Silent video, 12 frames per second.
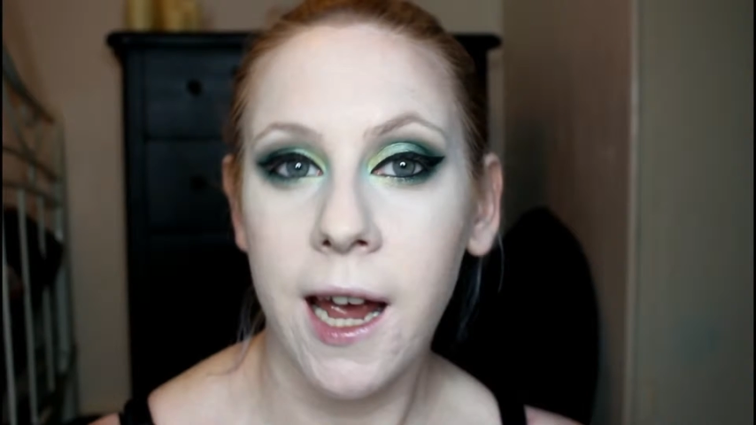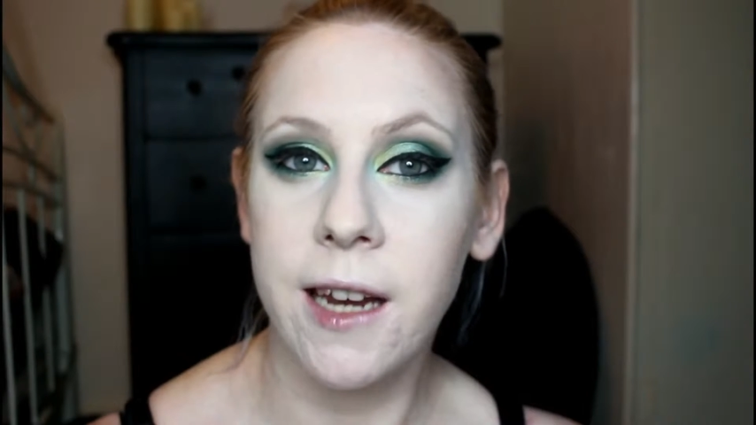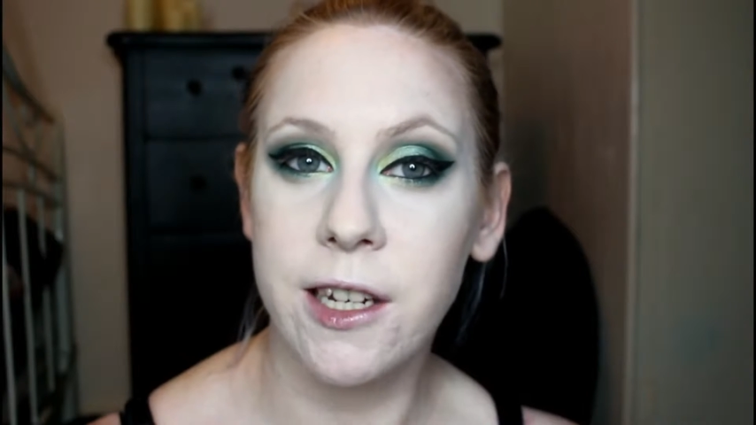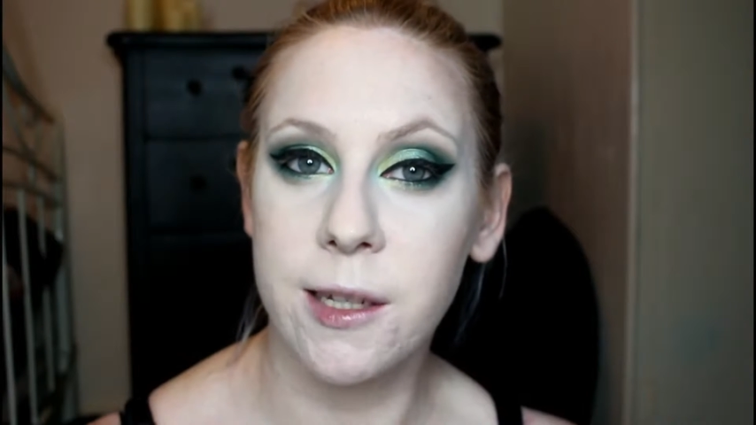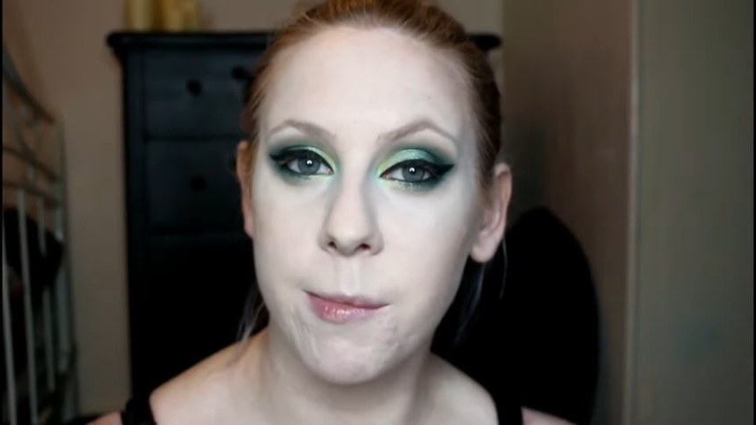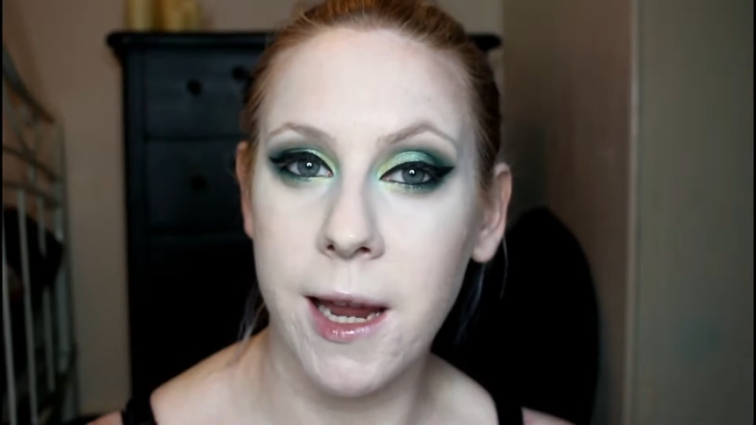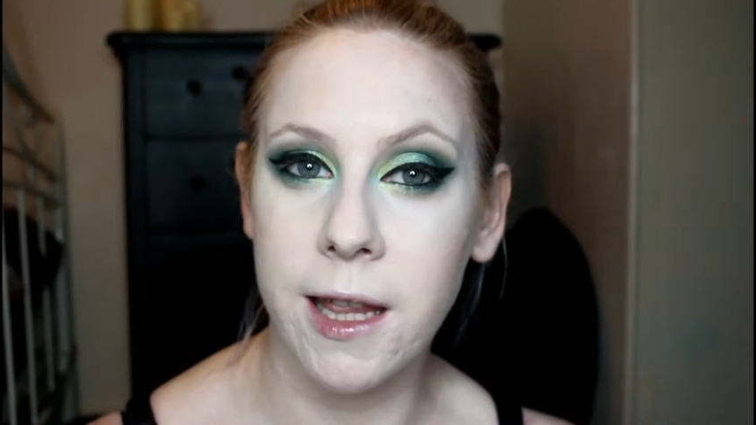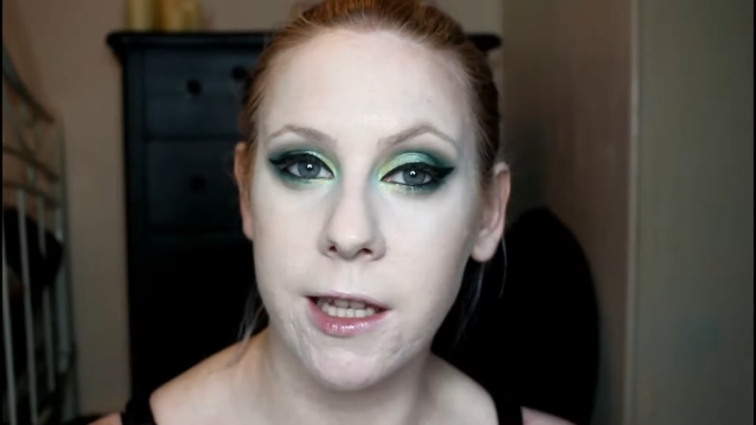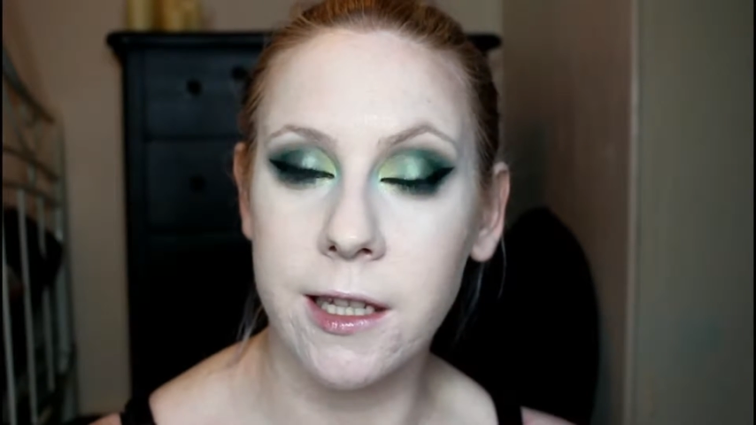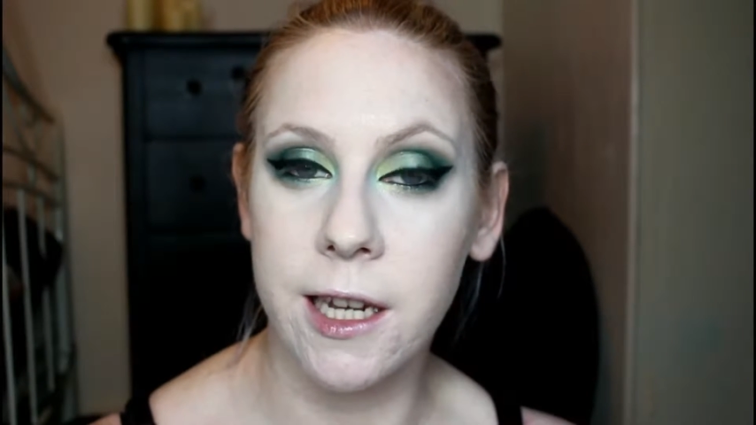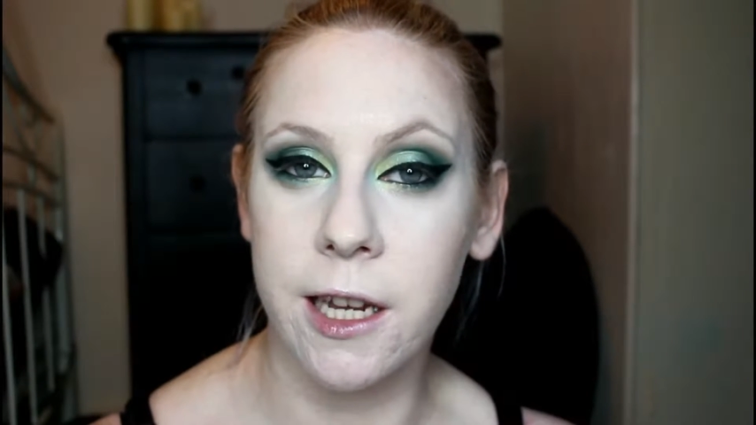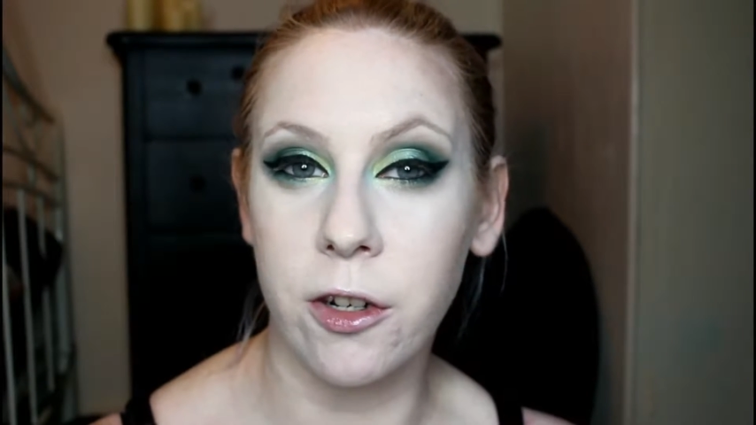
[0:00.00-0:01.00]
and just make
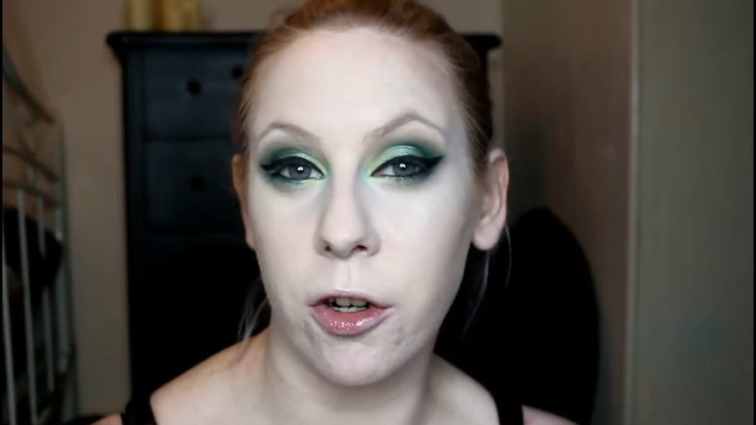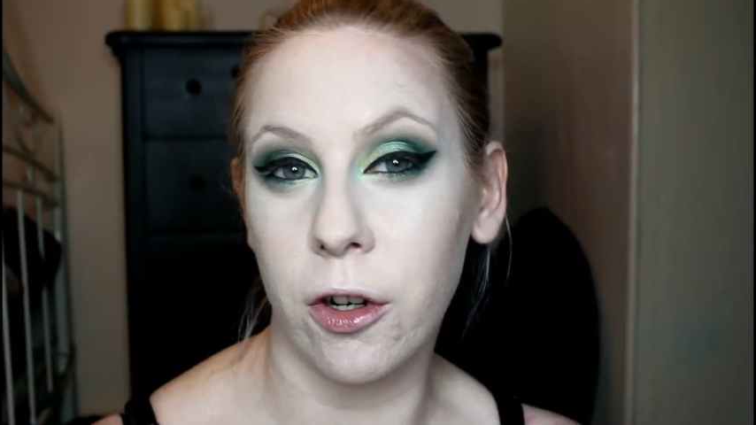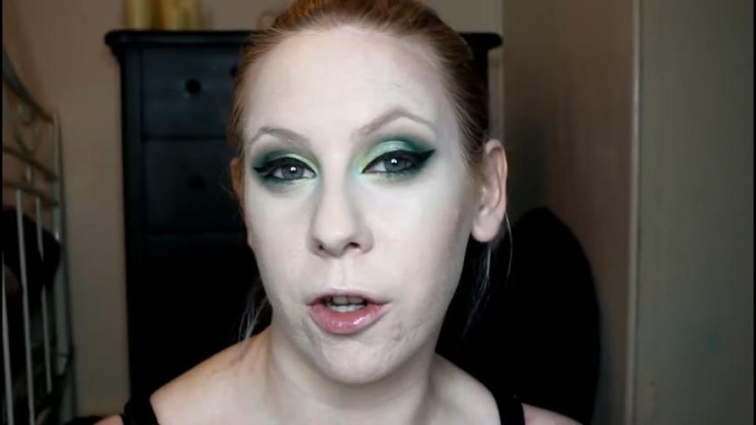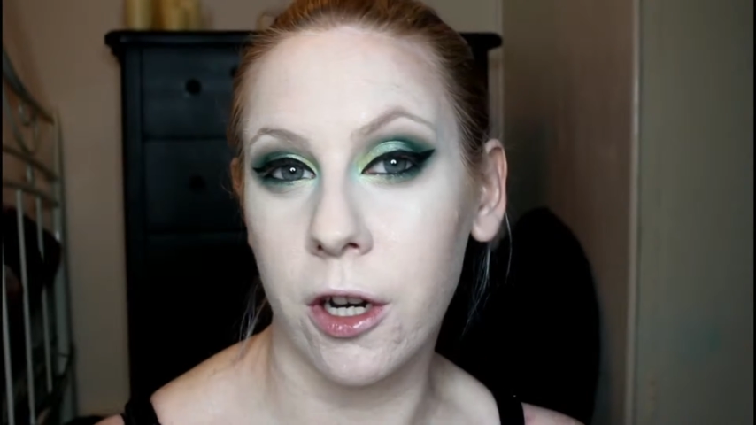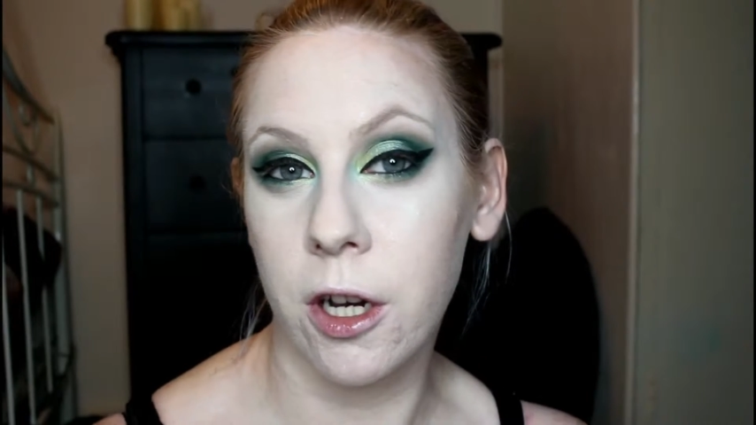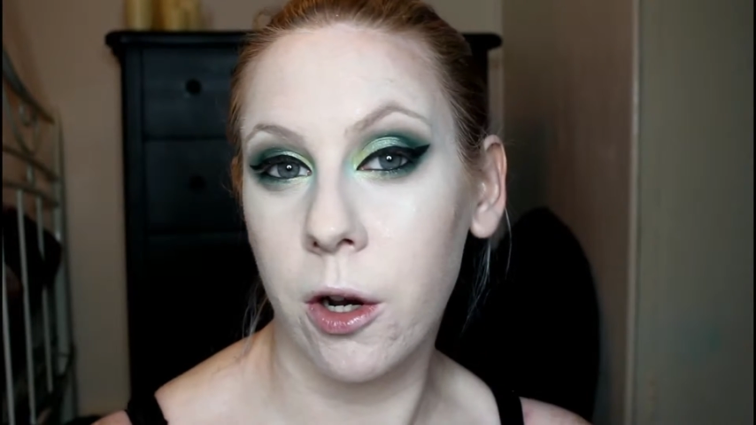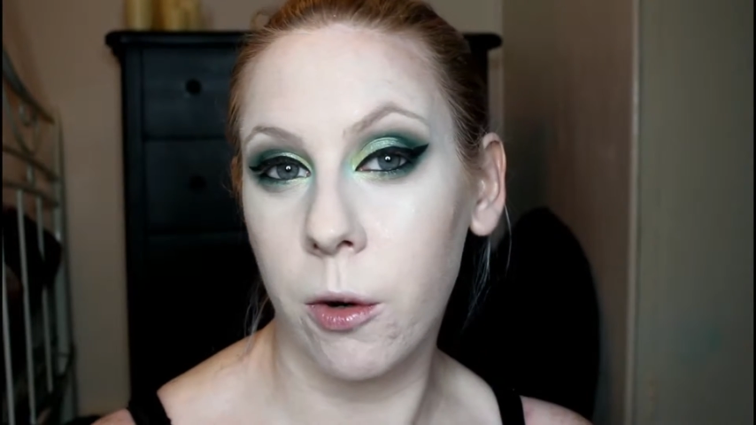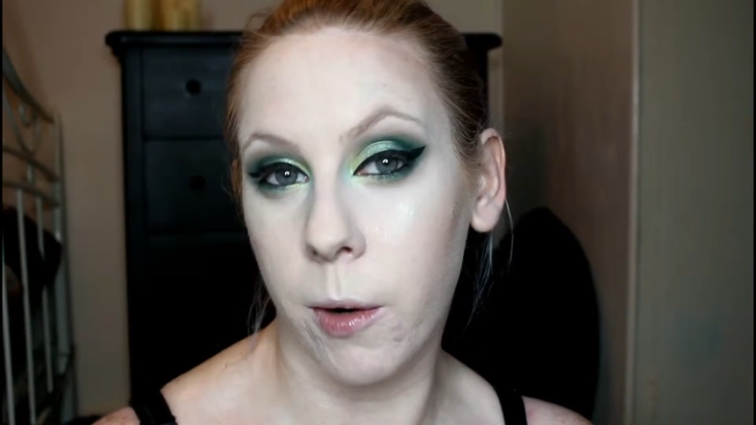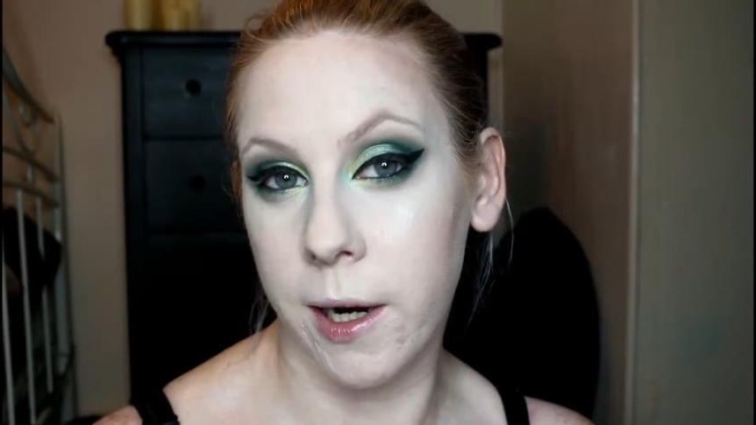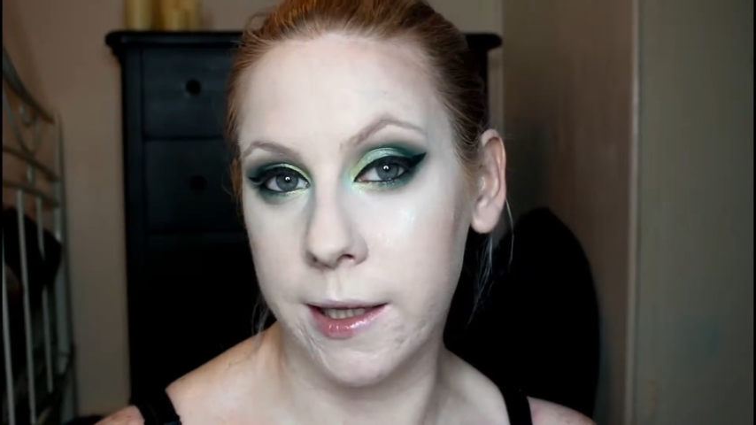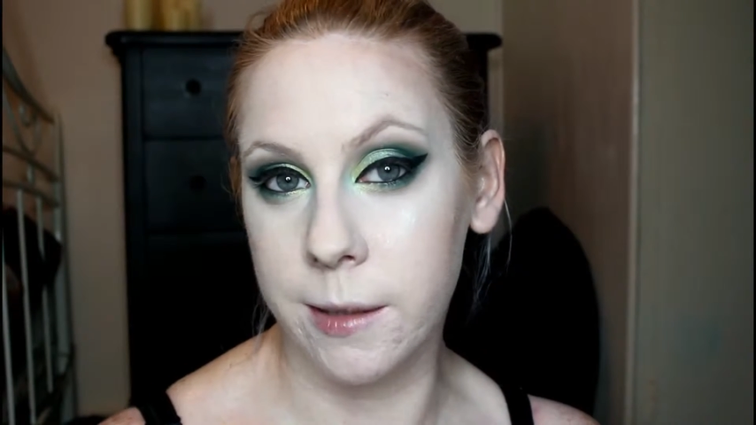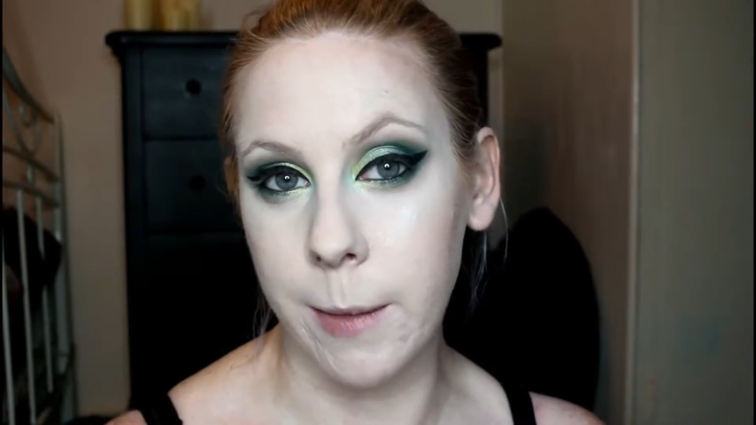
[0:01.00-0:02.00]
the skin not look
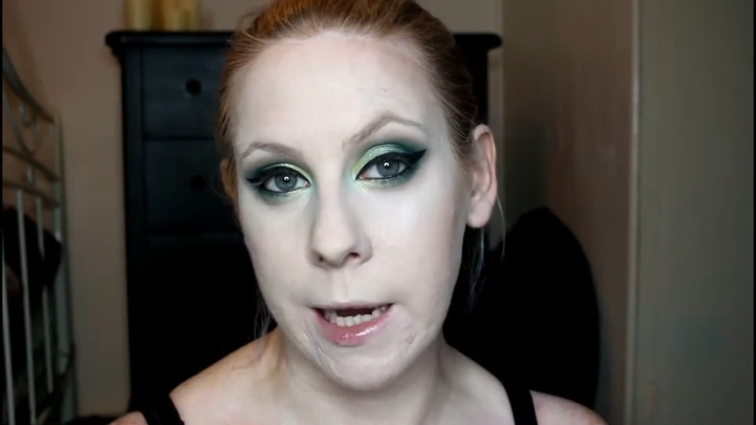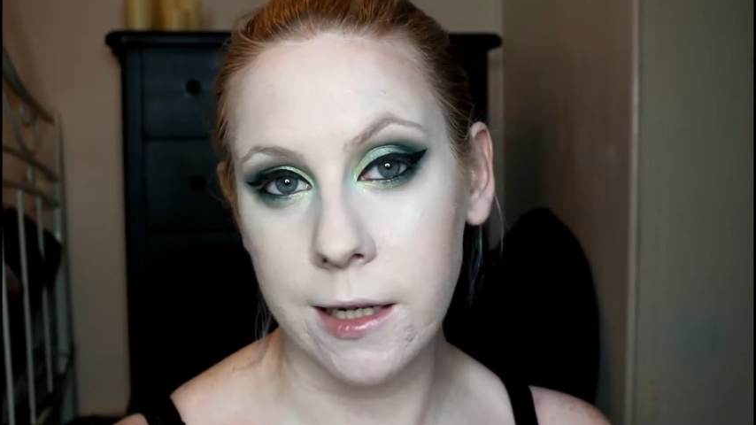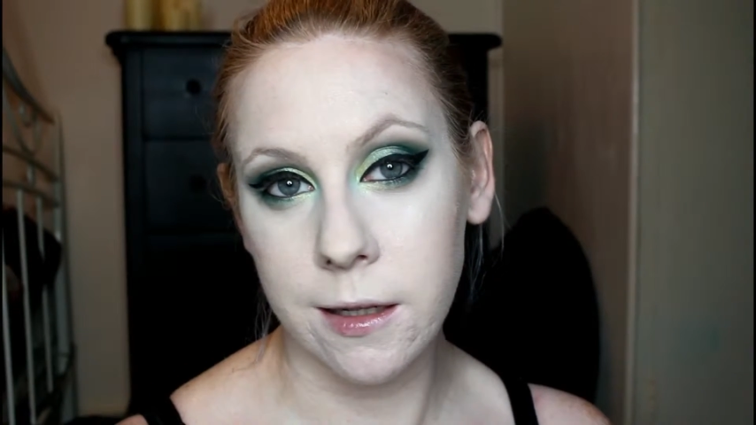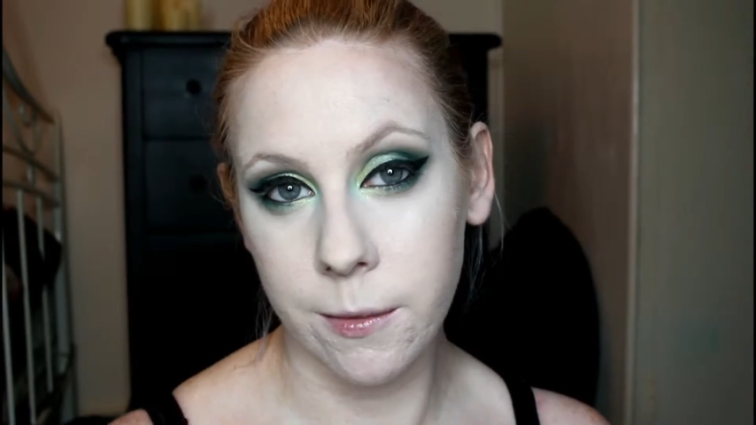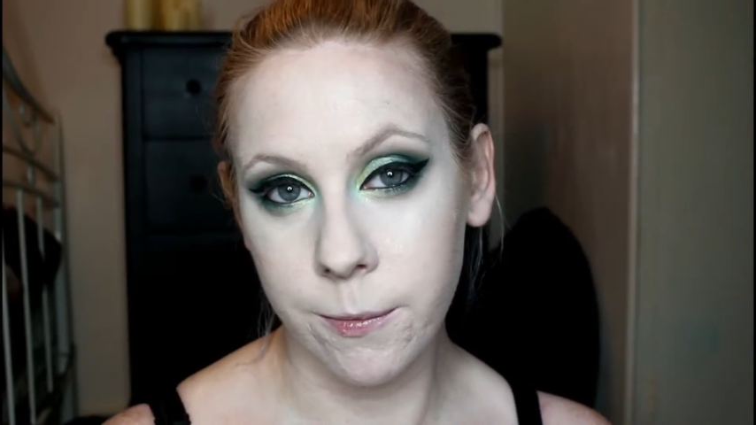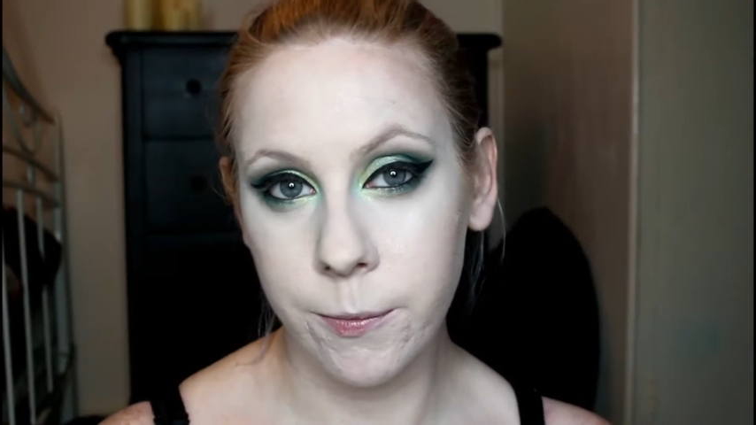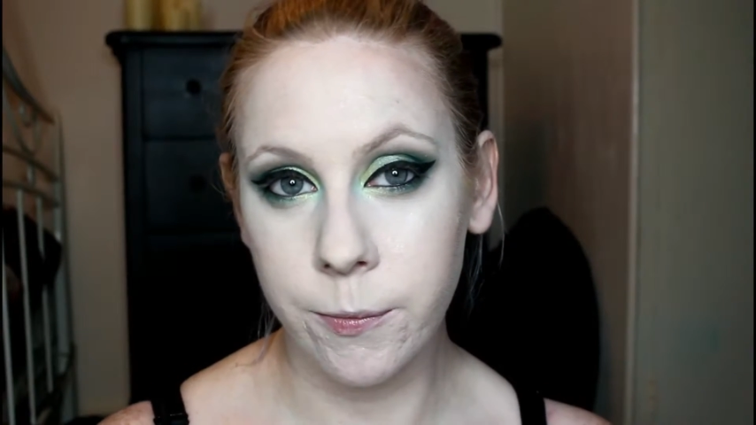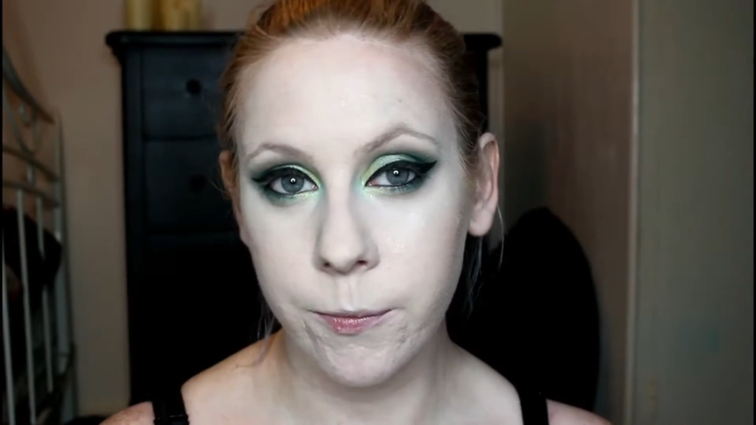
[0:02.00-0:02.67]
quite as matte.